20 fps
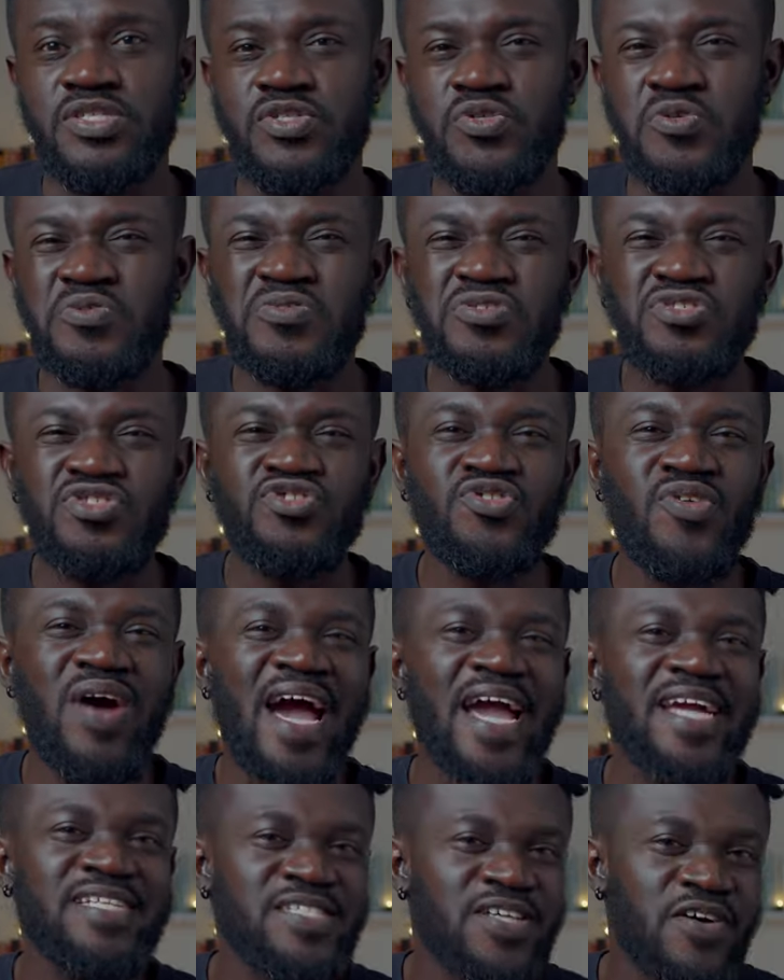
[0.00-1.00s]
So you
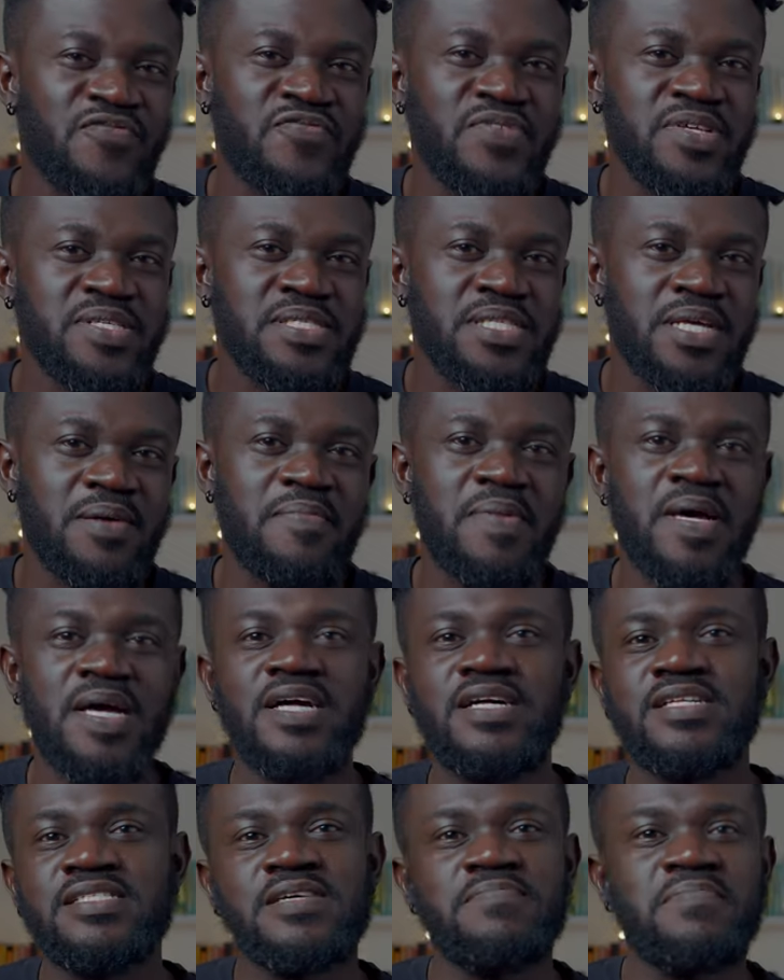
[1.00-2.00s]
try to convince them
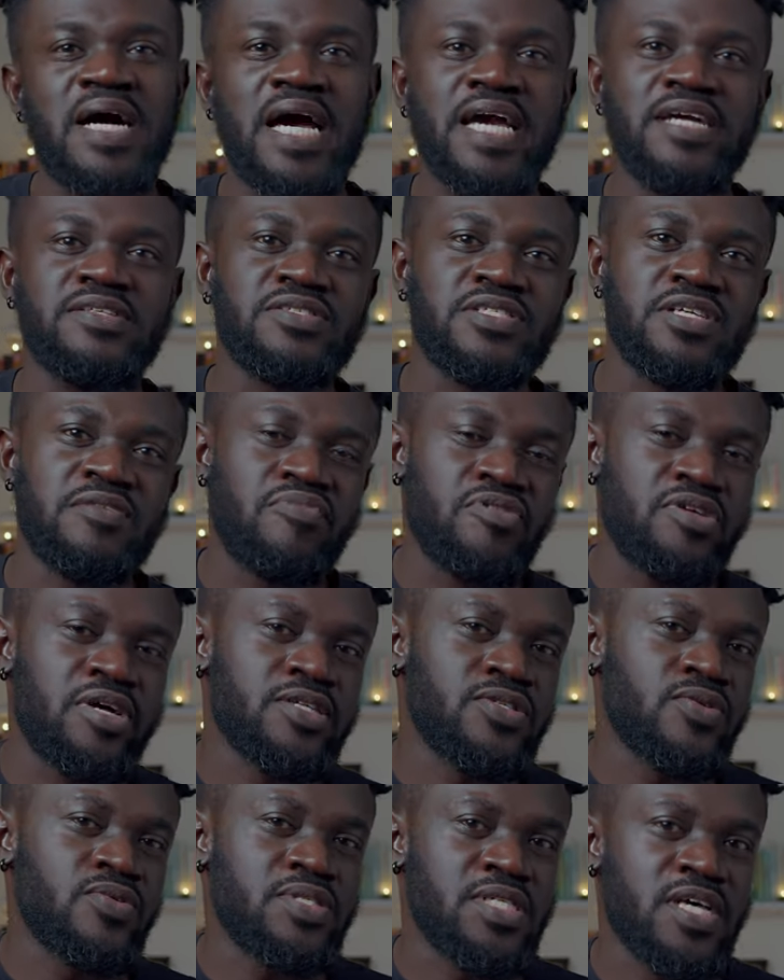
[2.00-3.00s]
to buy into their
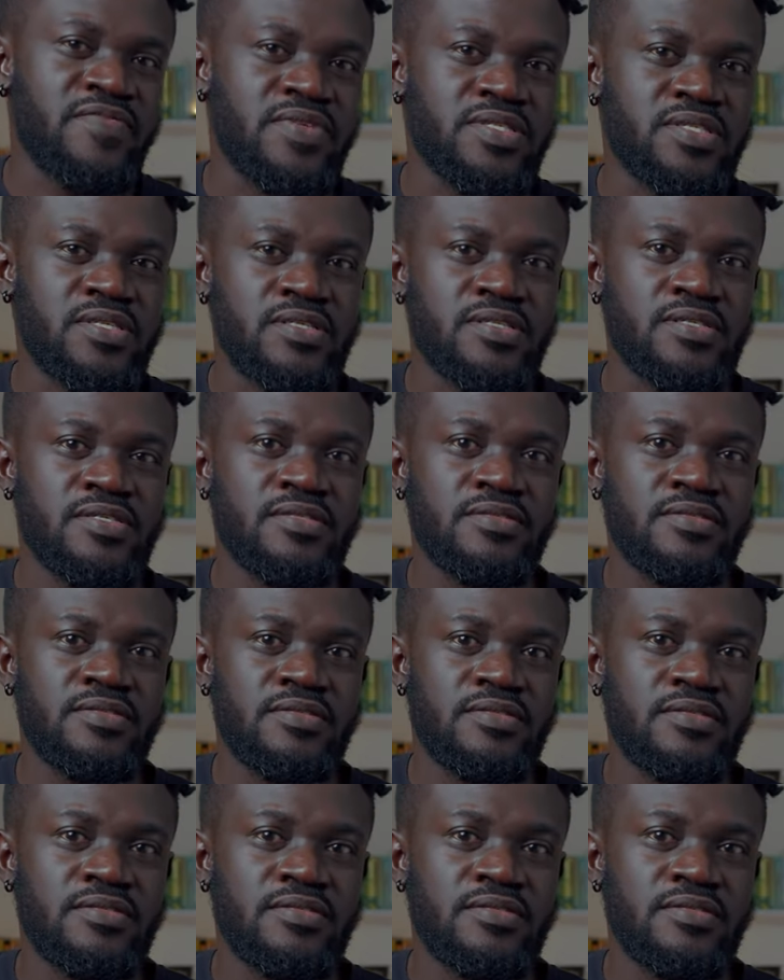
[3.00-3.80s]
product or services.